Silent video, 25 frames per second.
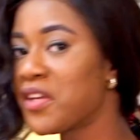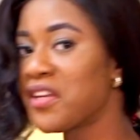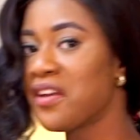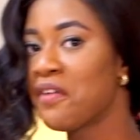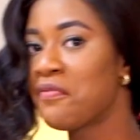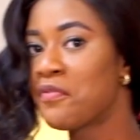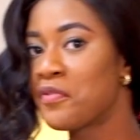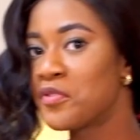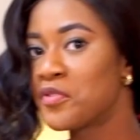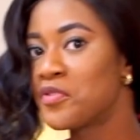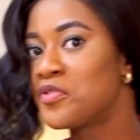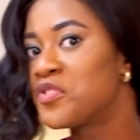
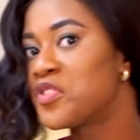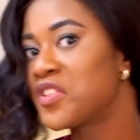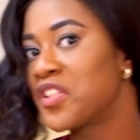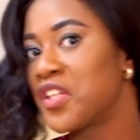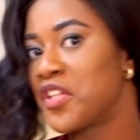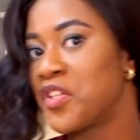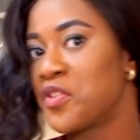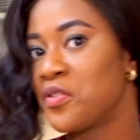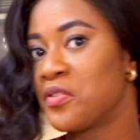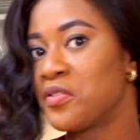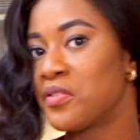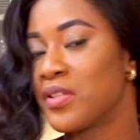careful so that
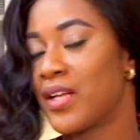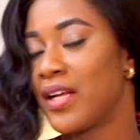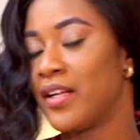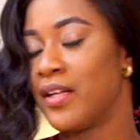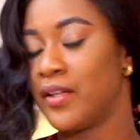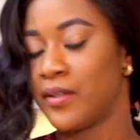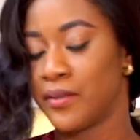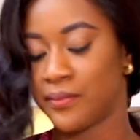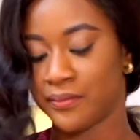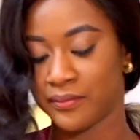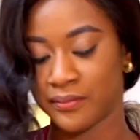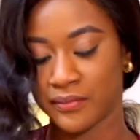you don't
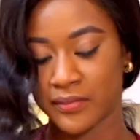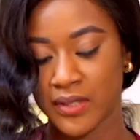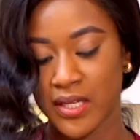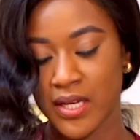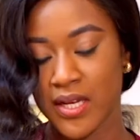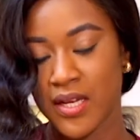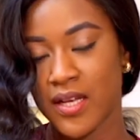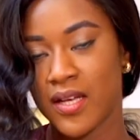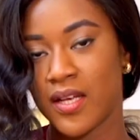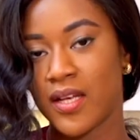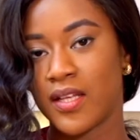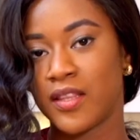um,
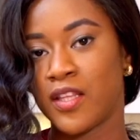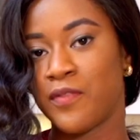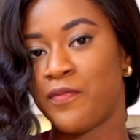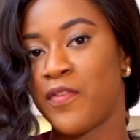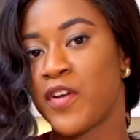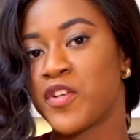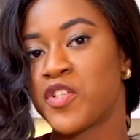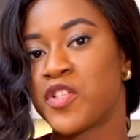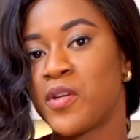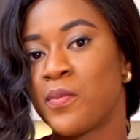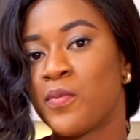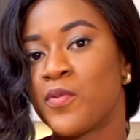The
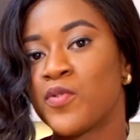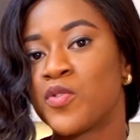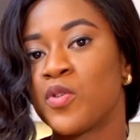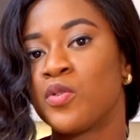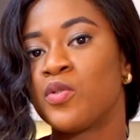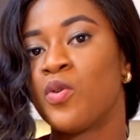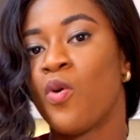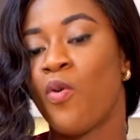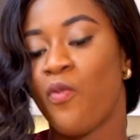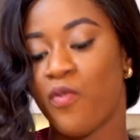vegetables don't